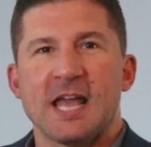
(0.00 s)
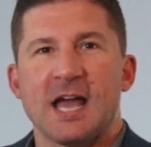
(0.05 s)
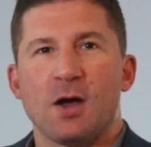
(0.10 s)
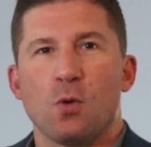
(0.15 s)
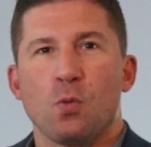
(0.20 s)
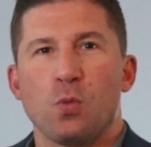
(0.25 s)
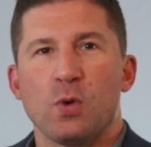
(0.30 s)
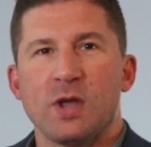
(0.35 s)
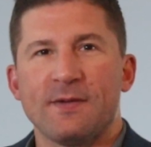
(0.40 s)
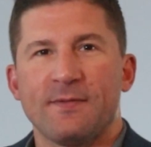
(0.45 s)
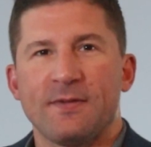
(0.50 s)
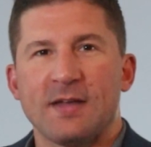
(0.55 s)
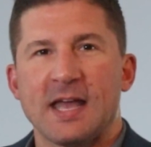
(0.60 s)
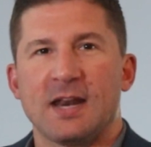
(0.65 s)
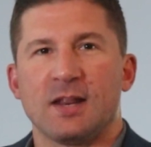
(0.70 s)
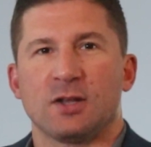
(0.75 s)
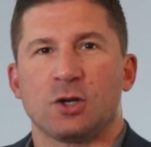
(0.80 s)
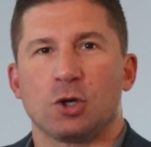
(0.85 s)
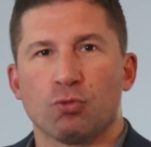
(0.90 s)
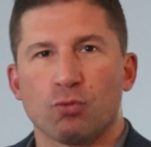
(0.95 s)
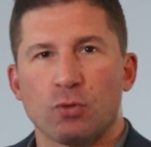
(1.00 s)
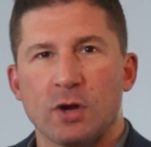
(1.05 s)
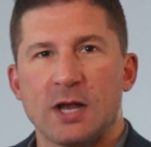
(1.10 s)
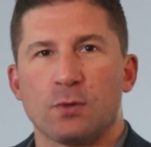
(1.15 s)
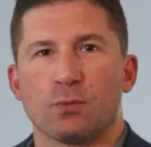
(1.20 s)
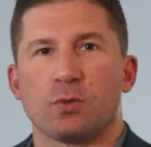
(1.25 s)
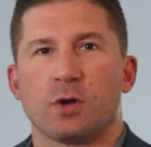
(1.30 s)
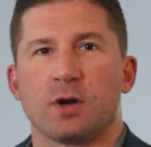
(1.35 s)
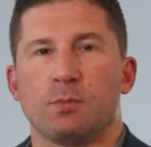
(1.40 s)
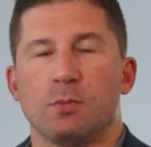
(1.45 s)
Now, we have had a
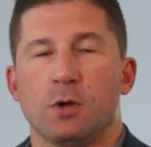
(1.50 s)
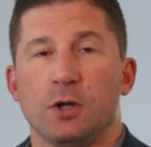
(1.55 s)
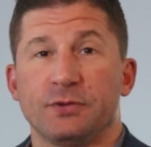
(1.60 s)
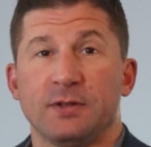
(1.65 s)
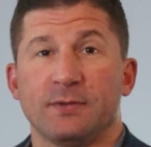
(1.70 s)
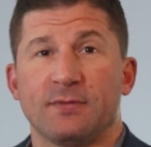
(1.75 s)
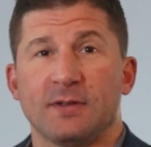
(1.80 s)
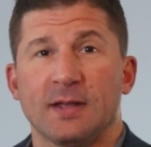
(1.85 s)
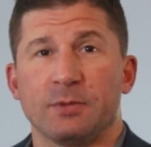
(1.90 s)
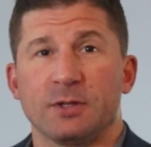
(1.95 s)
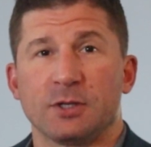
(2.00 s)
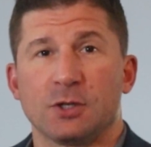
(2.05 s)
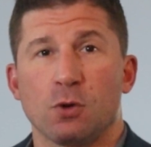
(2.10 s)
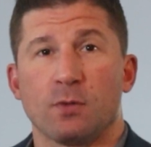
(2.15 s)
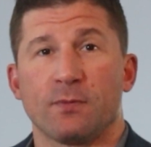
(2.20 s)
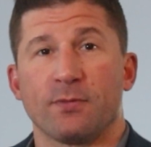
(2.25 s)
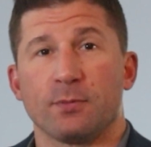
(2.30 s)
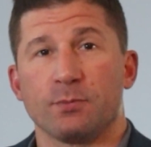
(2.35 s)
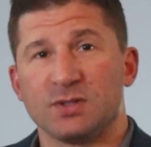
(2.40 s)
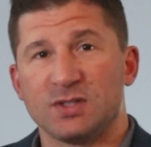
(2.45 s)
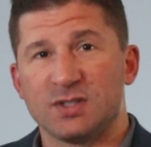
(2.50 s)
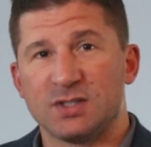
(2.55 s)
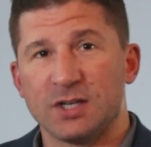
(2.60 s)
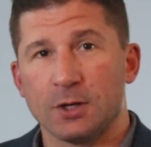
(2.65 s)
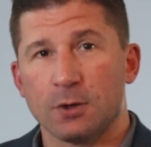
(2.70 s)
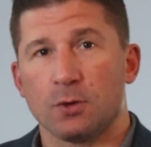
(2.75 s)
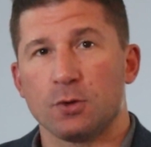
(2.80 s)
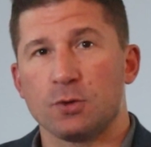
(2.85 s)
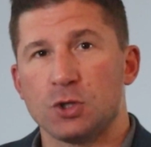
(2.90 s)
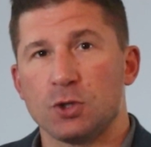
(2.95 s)
great run in multifamily, going from
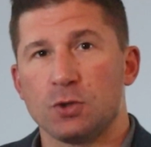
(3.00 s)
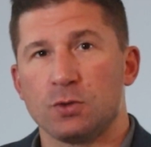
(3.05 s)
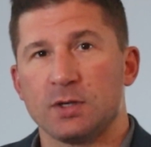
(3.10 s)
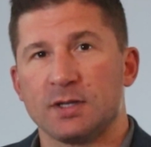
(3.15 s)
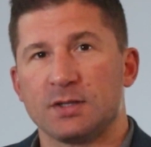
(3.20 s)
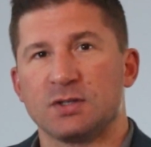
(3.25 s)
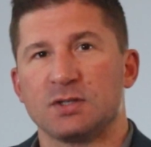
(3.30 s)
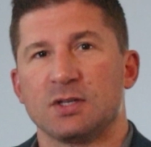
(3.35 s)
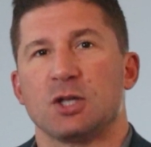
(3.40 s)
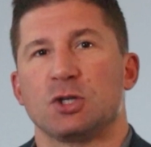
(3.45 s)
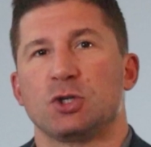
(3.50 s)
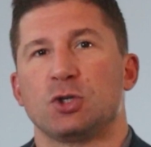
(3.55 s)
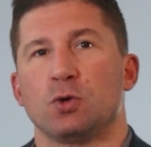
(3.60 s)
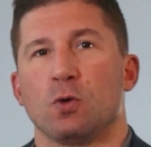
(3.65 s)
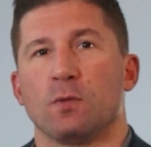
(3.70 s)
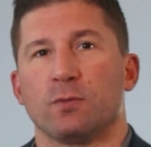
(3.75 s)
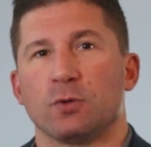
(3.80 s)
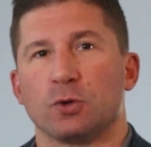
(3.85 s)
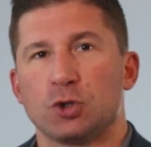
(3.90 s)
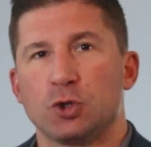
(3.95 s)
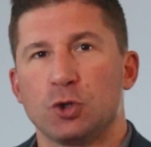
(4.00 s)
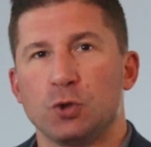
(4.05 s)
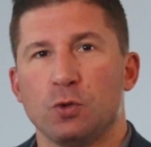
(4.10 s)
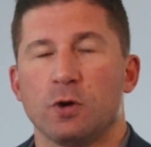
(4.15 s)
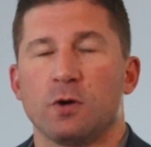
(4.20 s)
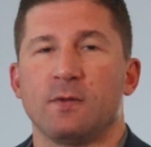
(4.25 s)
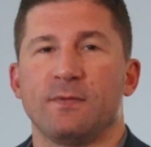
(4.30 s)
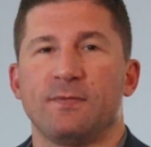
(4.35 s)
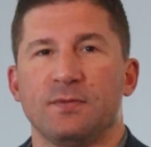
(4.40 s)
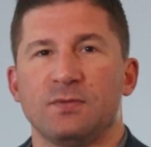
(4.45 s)
0 units to over
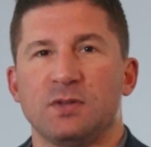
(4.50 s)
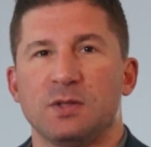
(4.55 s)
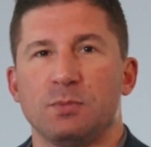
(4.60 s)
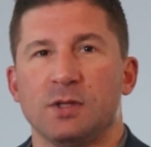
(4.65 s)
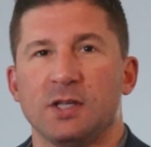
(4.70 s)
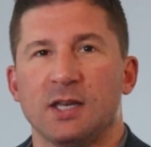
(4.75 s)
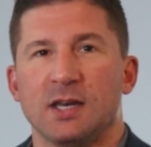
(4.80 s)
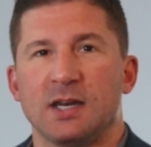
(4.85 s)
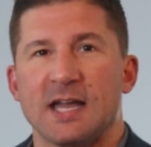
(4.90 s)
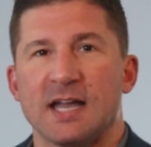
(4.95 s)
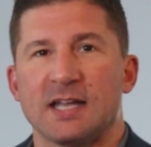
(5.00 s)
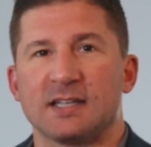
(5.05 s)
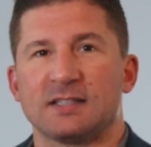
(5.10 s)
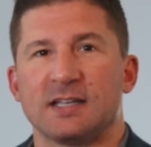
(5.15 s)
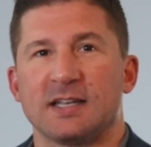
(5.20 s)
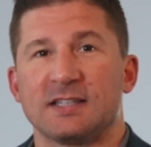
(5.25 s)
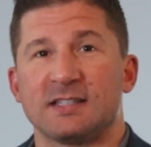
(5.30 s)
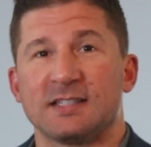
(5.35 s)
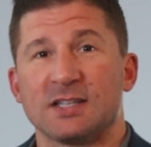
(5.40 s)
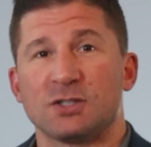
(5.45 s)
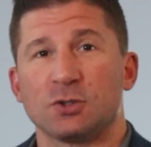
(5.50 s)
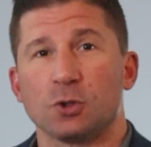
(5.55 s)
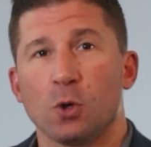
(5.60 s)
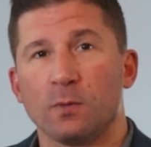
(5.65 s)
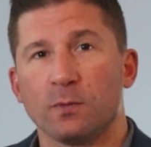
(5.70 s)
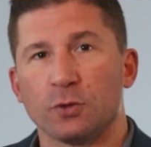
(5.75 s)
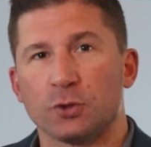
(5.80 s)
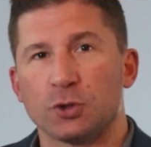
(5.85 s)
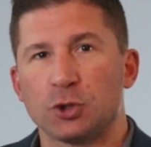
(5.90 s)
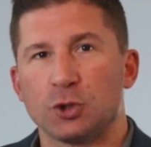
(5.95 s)
$250 million in assets. That's
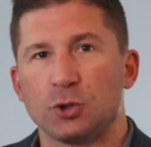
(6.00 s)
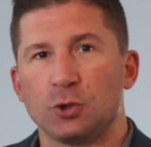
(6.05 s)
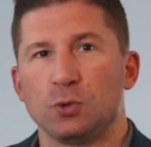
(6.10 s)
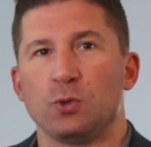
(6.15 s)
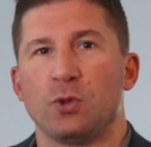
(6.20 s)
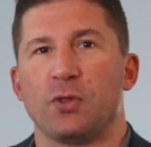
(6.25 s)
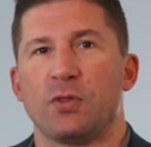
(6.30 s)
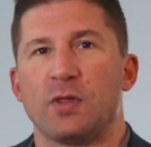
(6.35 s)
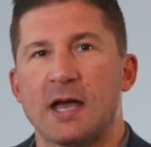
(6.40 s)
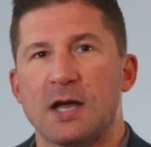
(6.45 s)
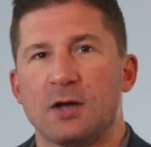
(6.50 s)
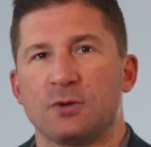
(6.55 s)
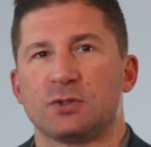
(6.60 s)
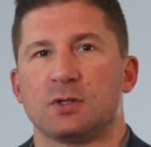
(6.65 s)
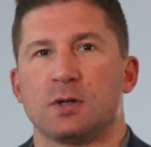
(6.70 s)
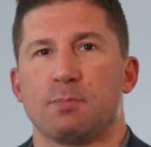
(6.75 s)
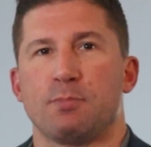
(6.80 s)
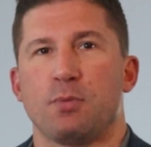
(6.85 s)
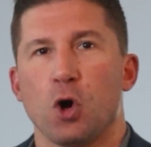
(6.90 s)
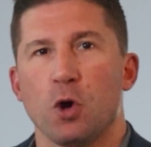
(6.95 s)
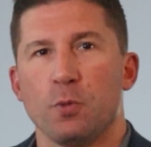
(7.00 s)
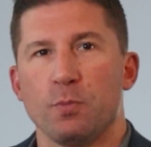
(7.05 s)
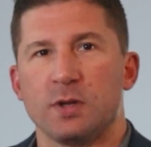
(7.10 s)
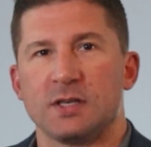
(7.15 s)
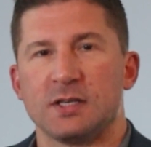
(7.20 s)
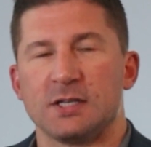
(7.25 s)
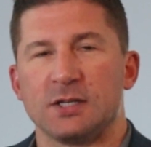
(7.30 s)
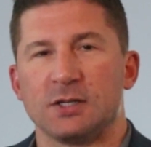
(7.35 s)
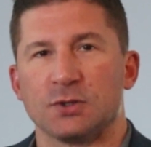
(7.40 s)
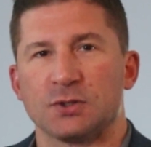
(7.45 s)
over 2,000
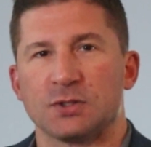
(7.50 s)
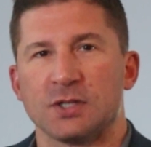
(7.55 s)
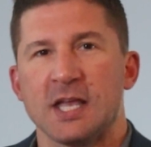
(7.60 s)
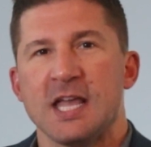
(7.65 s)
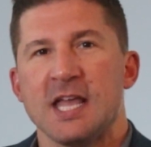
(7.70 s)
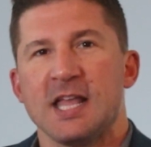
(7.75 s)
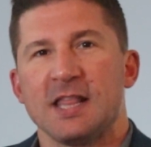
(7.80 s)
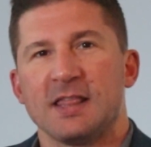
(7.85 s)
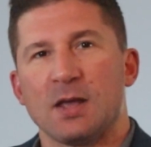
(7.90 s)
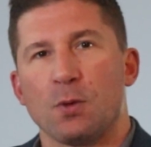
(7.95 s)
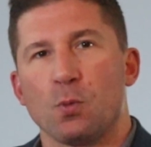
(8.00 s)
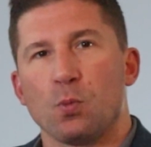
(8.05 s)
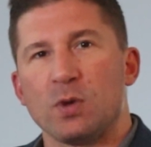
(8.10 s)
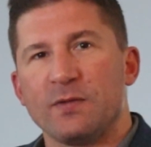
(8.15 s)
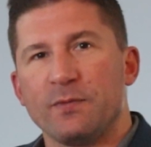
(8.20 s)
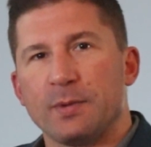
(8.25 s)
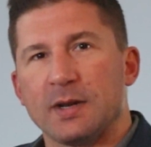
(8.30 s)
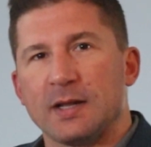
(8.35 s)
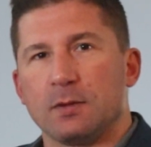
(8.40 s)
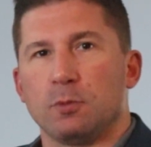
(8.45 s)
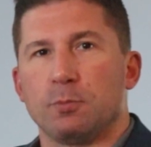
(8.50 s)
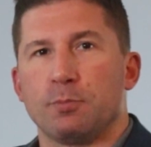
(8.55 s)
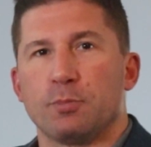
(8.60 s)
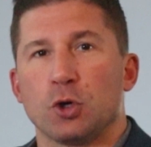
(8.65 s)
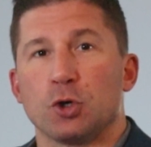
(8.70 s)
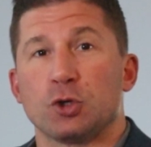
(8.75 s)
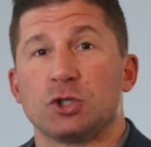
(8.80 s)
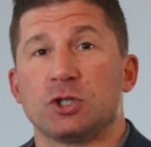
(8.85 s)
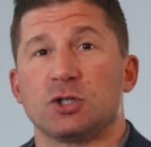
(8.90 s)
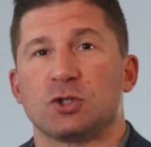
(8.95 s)
apartment deals that we've been able to
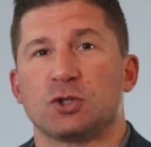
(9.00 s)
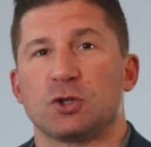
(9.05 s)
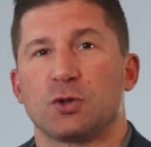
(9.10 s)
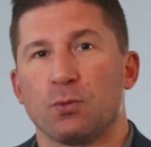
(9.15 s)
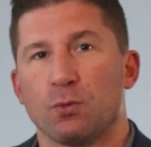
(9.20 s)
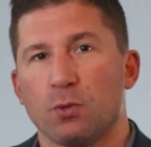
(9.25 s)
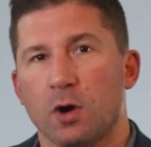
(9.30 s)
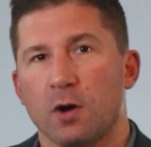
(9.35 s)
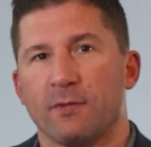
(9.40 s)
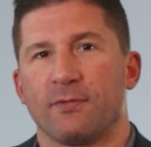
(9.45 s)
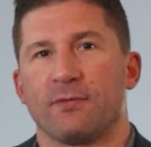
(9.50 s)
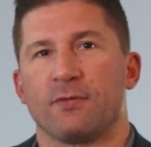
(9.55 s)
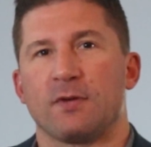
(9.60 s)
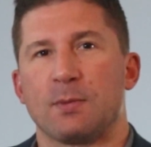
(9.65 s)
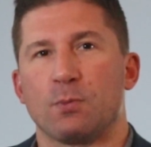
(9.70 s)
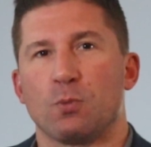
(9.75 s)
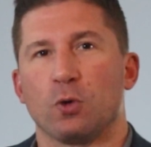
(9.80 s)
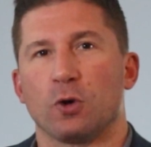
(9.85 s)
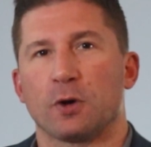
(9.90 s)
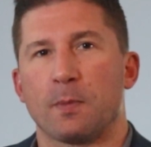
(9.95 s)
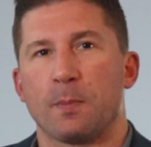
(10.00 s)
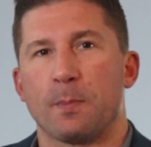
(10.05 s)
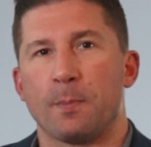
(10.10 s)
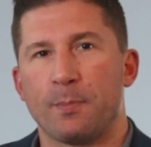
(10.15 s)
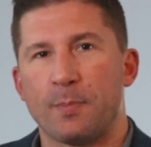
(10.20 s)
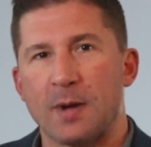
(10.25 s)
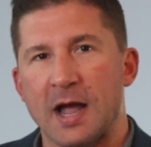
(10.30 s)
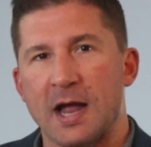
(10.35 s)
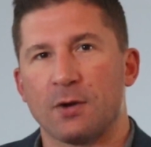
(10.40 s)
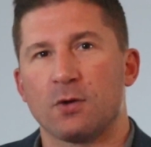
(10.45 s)
purchase through our framework,
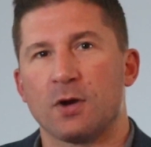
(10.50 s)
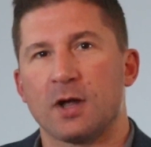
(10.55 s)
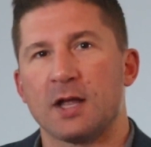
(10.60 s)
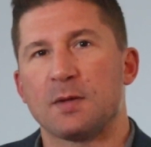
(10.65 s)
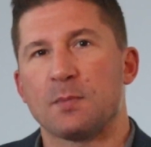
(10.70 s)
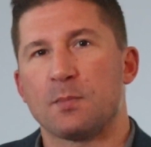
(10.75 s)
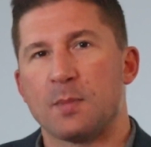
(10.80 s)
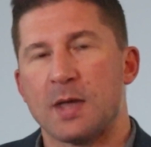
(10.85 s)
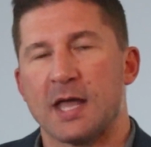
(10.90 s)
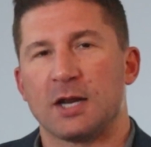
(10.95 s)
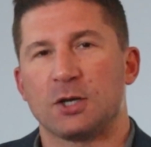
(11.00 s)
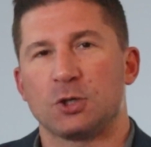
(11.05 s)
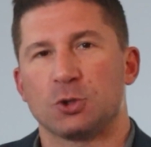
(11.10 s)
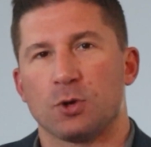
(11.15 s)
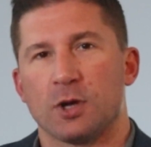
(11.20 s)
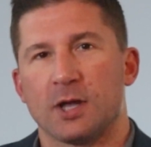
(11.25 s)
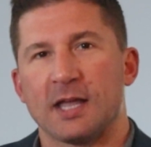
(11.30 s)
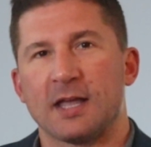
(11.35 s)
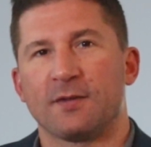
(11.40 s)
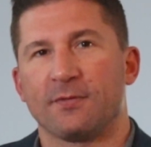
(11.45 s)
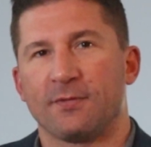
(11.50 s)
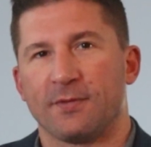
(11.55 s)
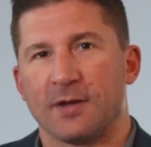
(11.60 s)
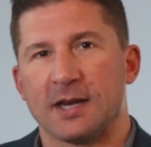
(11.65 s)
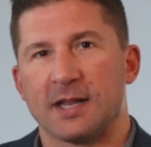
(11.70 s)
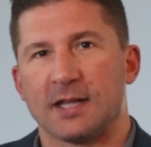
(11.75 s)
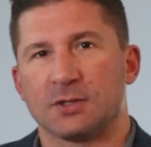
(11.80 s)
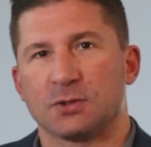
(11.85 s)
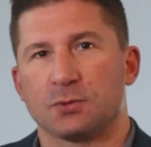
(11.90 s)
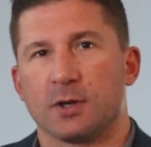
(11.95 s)
Buy Right, Manage Right, and
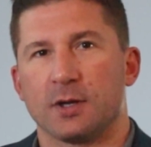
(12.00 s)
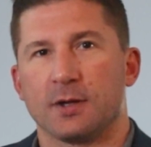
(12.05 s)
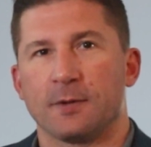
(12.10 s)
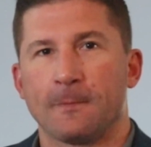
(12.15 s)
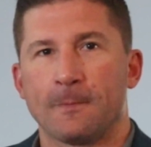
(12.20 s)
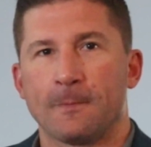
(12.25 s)
Finance Right.